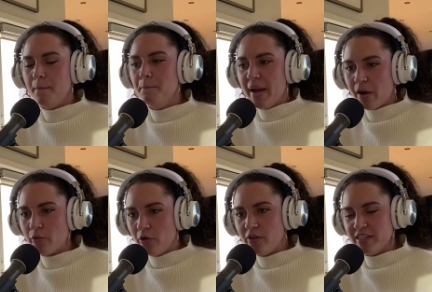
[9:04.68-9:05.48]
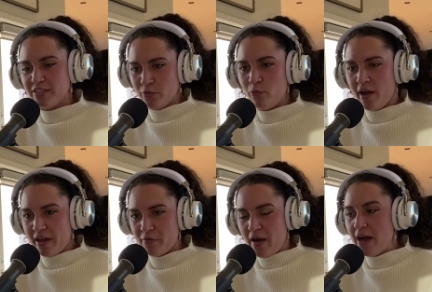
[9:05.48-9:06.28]
Meryl is the
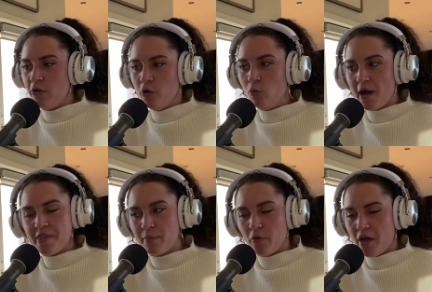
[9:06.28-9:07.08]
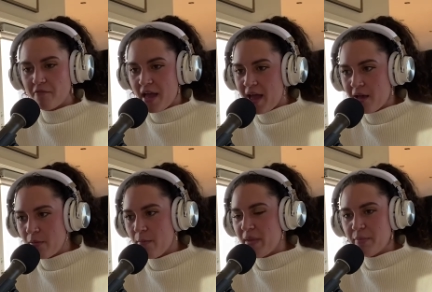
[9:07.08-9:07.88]
wife. I don't know why they both have
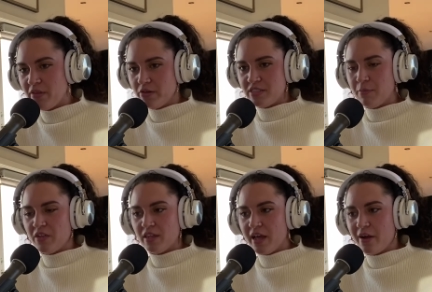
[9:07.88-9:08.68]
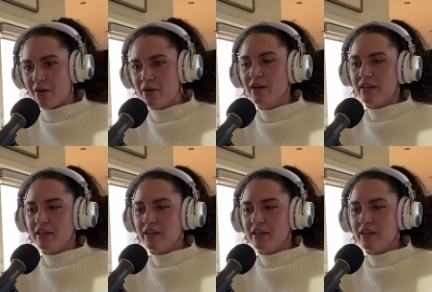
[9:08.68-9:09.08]
M. Maybe there's something there.